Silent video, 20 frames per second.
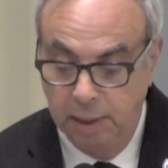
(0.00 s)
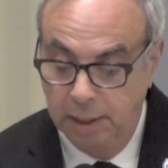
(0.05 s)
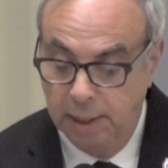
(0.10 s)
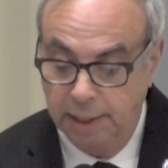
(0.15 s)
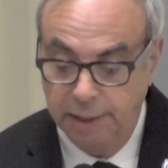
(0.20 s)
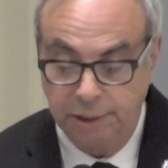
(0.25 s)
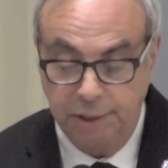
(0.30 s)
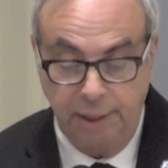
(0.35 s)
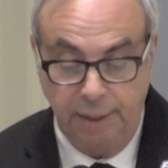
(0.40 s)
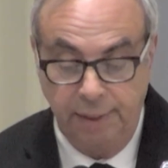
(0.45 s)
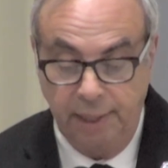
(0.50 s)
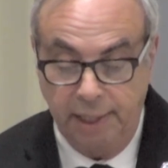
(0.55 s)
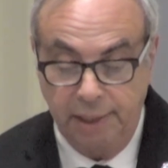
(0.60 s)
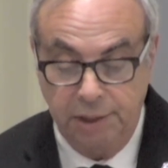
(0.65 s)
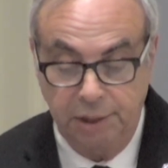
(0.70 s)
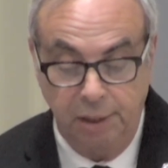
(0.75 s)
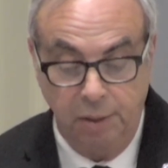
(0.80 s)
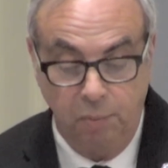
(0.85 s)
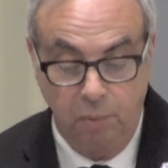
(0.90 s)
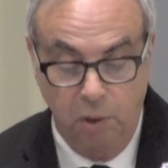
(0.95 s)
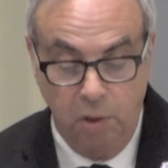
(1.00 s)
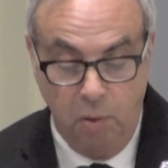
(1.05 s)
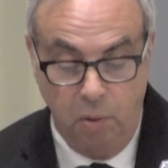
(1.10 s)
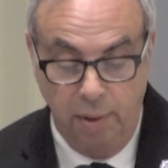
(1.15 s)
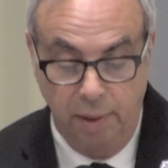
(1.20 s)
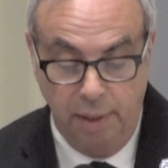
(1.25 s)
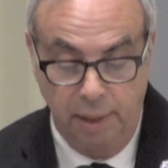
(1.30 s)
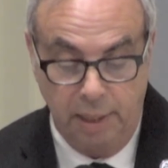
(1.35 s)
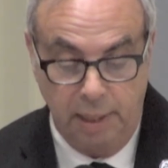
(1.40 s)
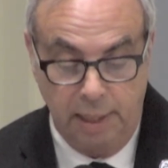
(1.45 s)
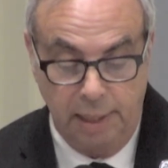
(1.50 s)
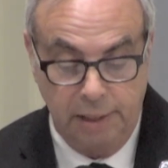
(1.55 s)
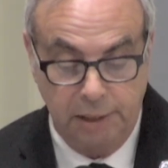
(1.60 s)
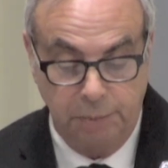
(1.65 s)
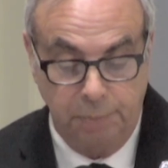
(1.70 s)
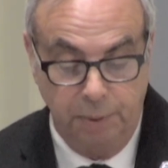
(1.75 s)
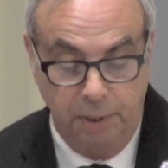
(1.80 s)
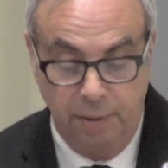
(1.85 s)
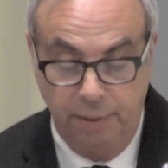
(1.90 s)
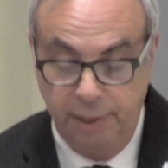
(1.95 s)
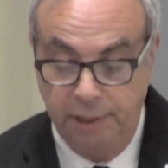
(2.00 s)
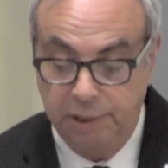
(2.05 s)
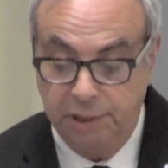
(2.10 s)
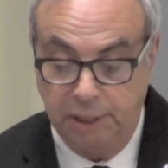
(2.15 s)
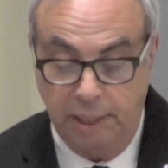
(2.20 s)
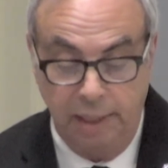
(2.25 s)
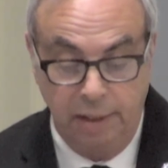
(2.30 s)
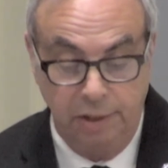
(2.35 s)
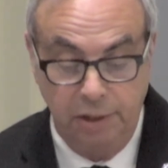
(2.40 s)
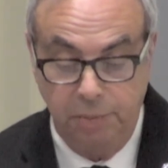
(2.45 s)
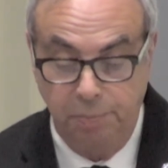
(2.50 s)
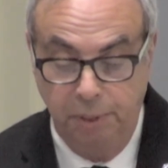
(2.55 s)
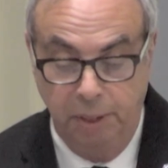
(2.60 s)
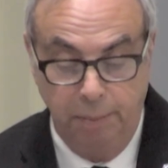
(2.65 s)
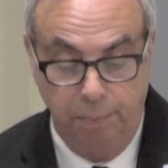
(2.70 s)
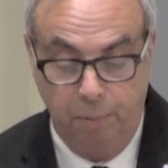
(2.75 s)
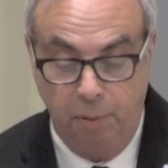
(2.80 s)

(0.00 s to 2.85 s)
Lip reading: I said, "That's it, we're going to the hospital," and they silenced me and